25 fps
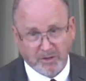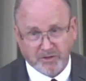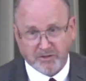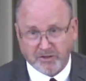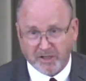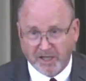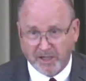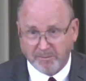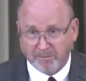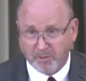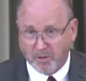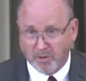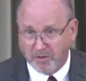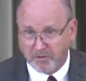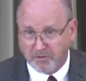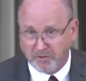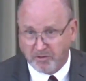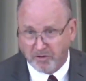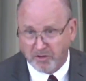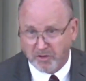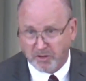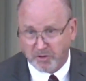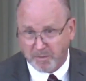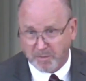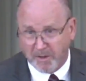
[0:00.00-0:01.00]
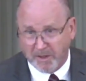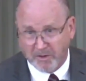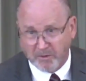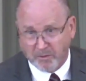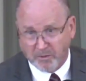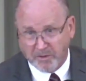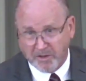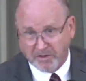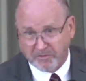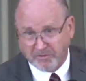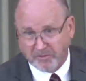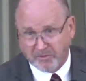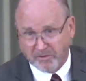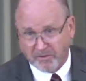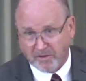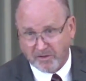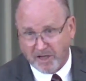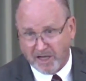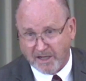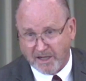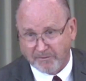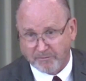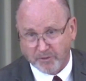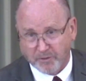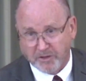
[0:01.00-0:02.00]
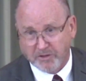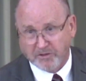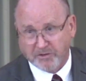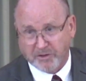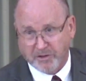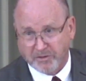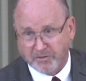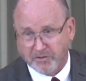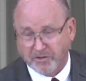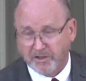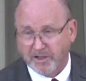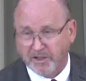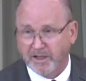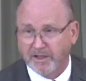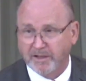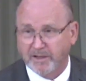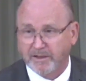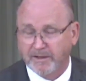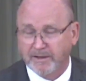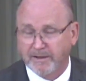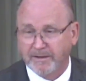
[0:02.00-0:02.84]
standpoint you could spend the rest of your life researching it